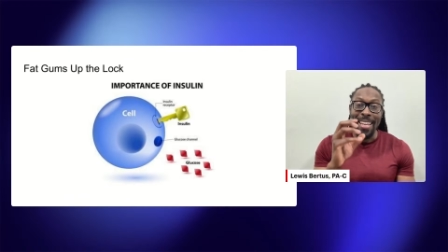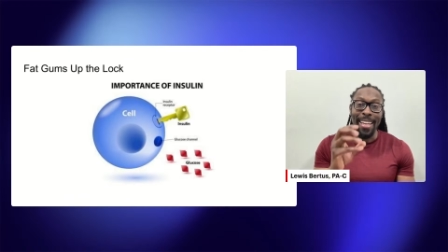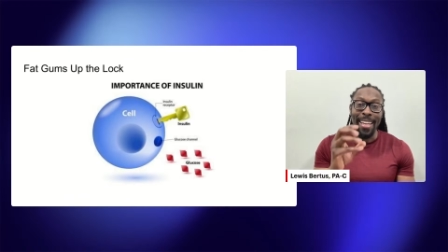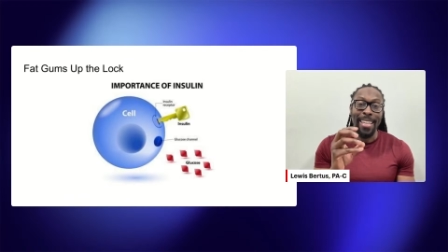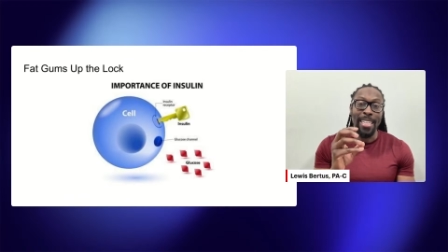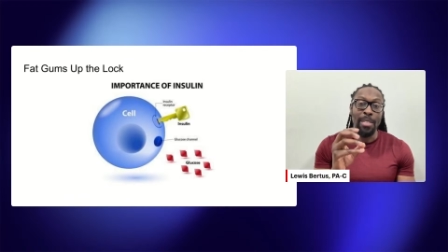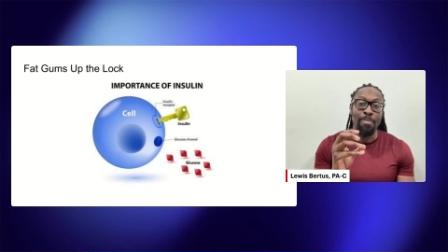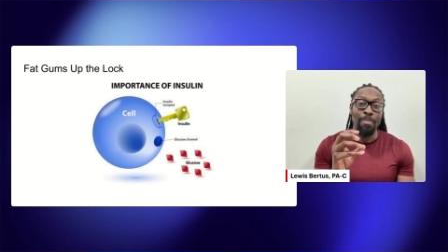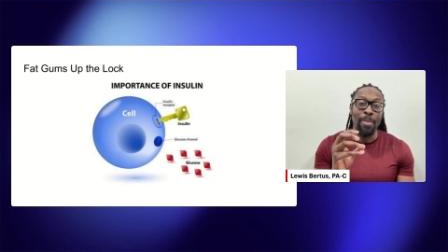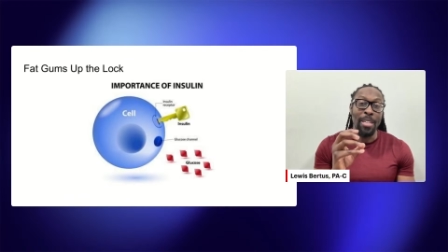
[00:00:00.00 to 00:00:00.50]

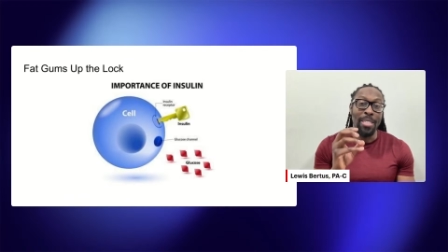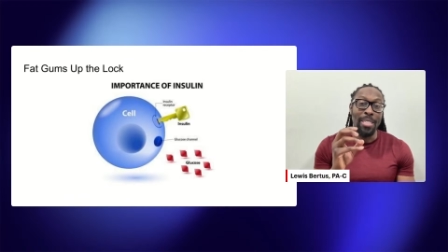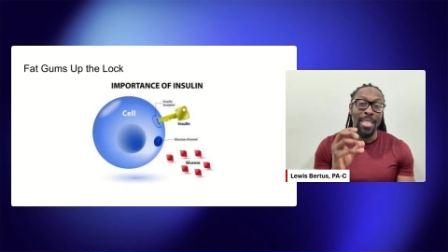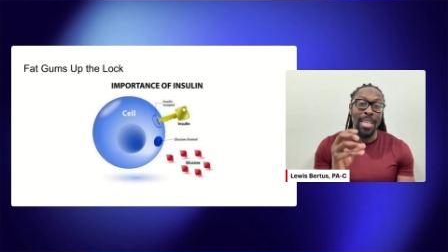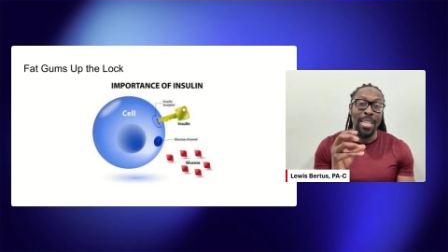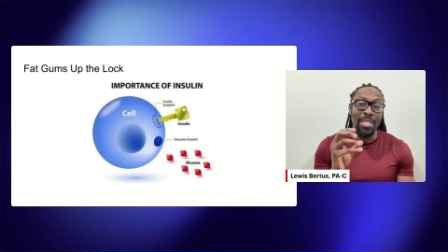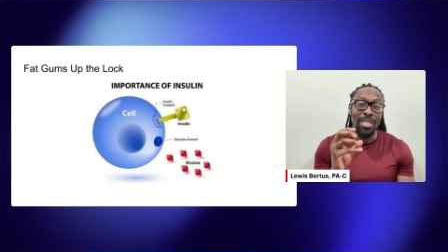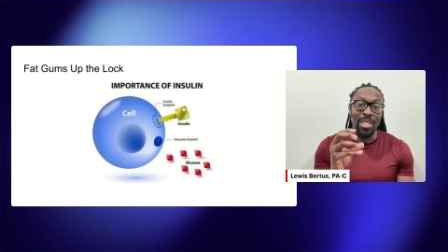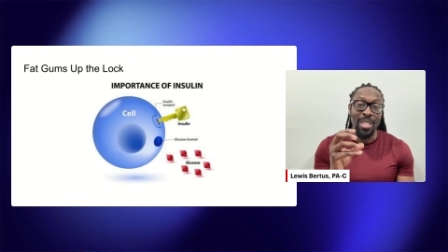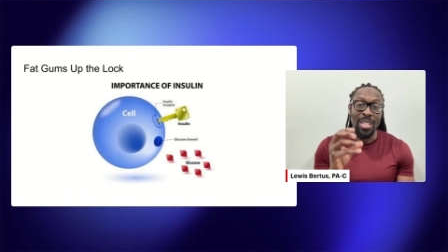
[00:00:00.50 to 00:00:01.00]
is
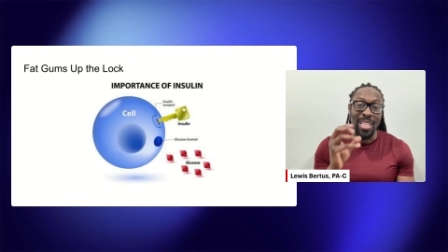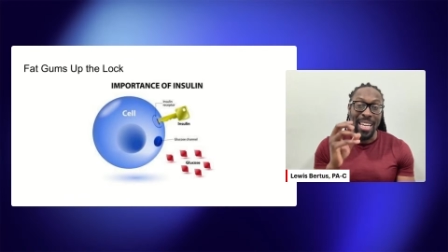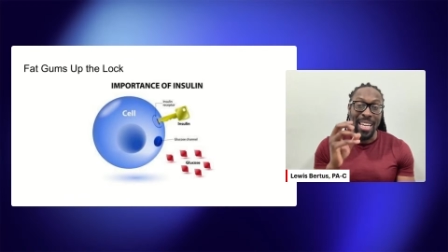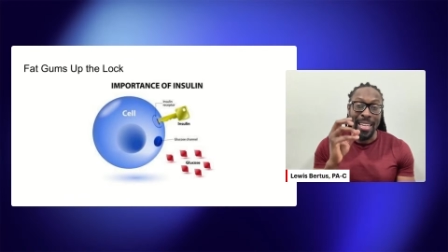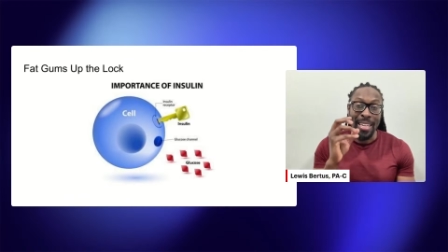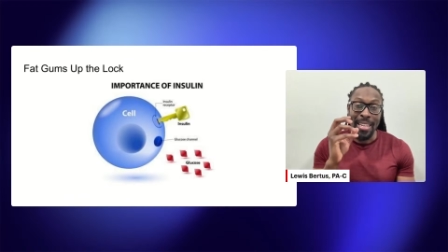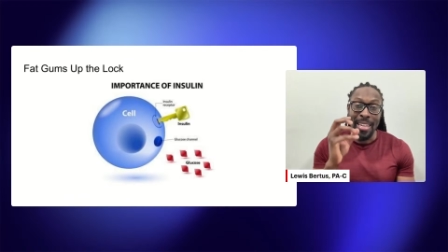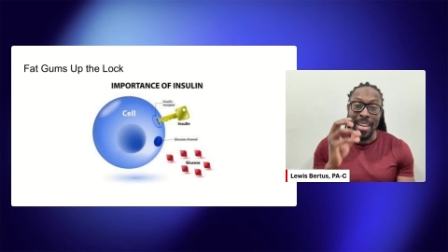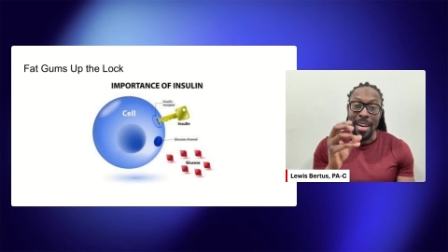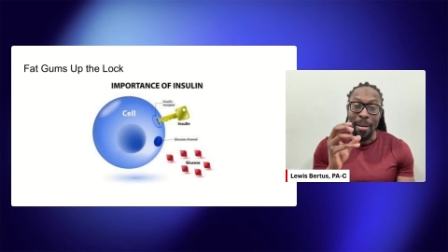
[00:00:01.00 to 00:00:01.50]
essentially
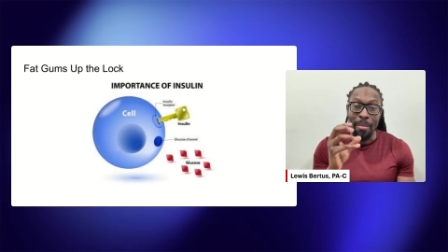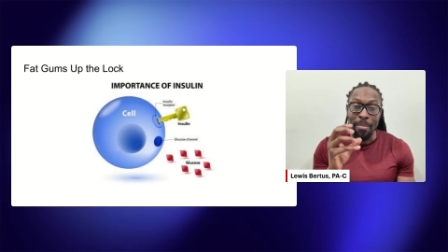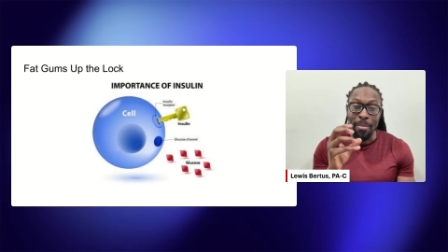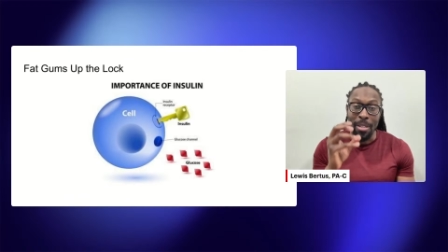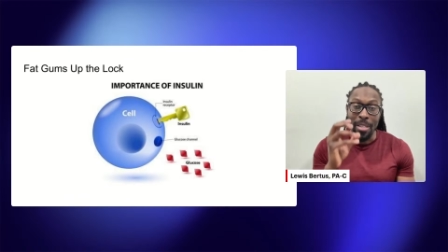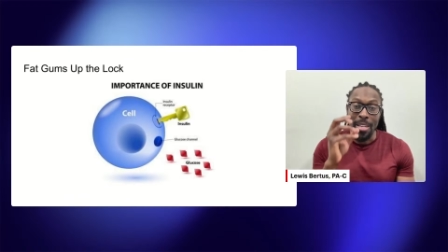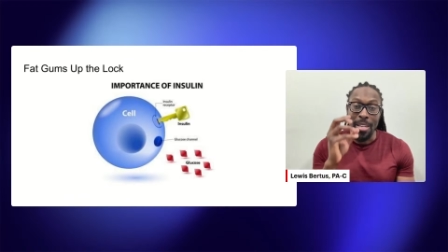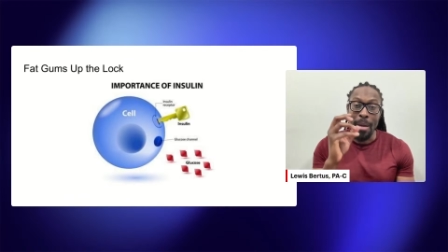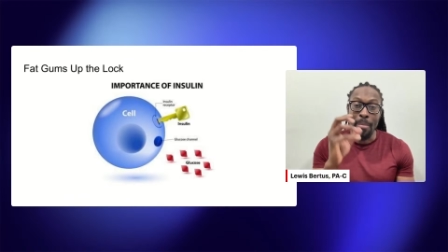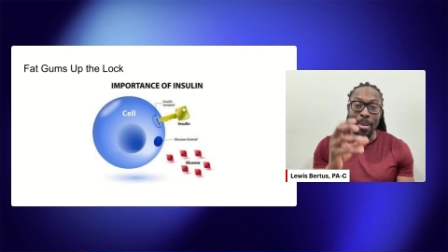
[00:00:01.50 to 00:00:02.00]
like
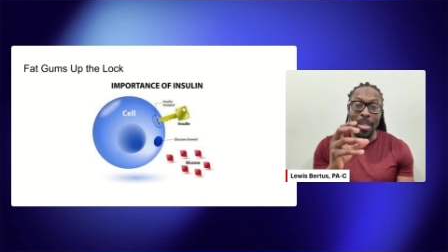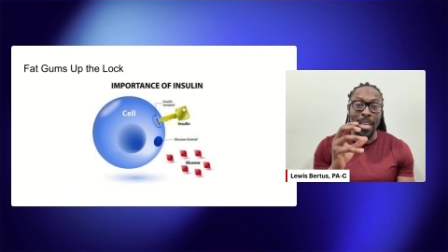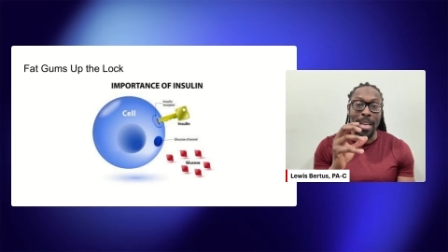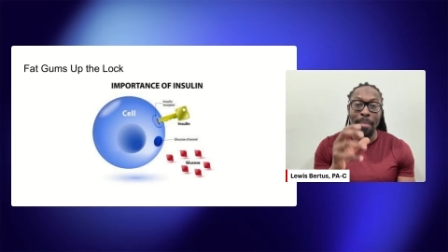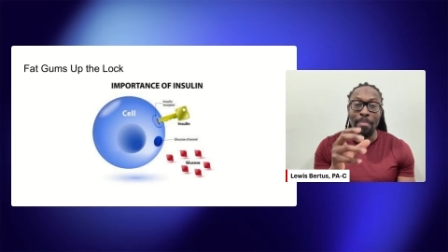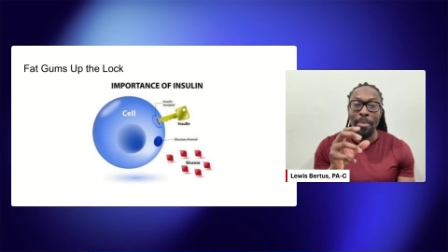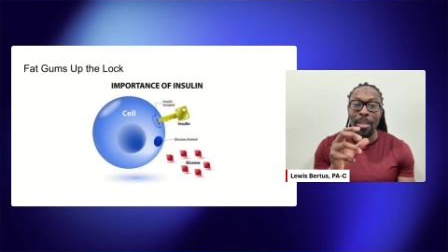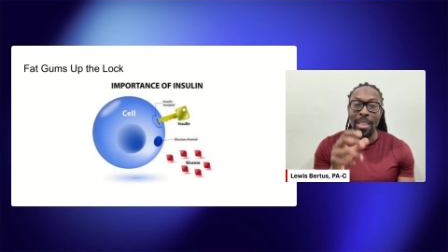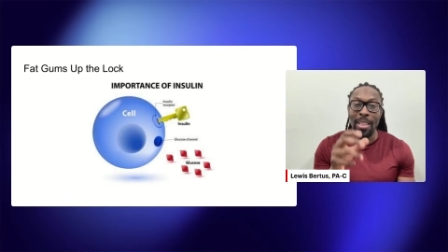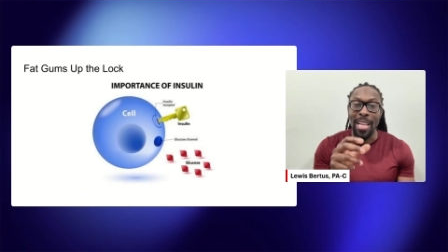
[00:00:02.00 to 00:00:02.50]
gumming
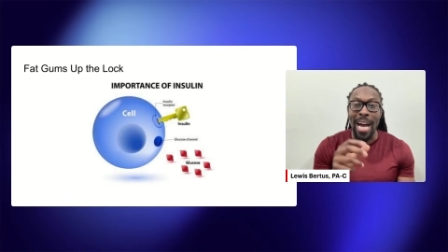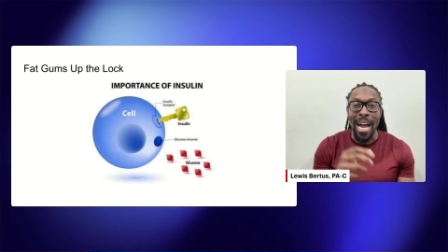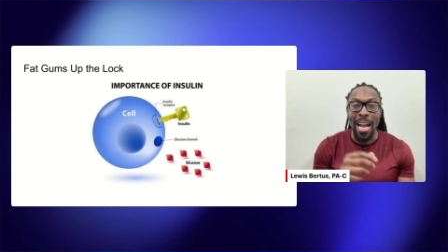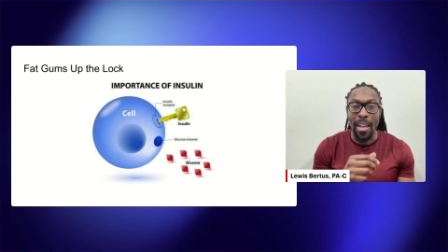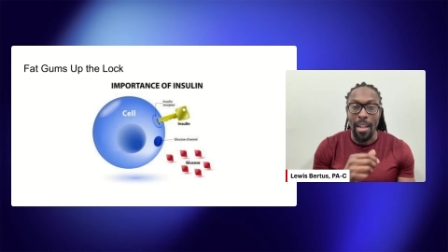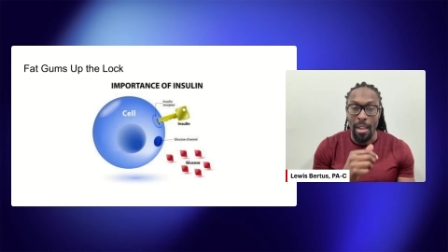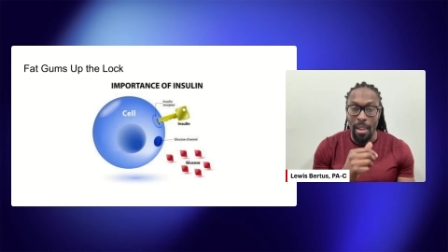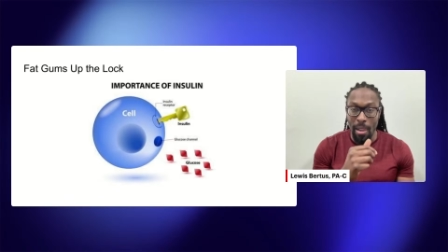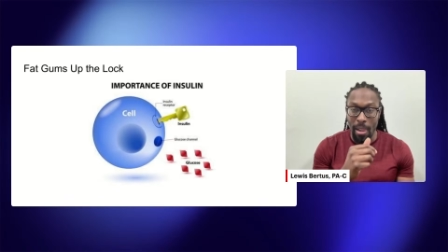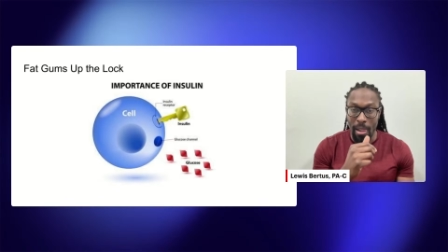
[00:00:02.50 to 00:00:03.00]
up the
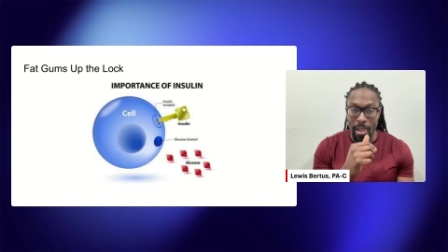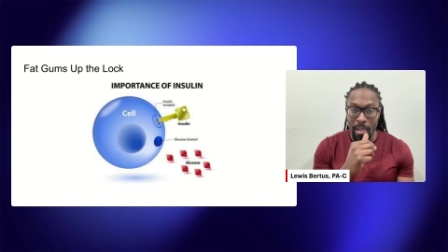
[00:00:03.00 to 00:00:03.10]
lock.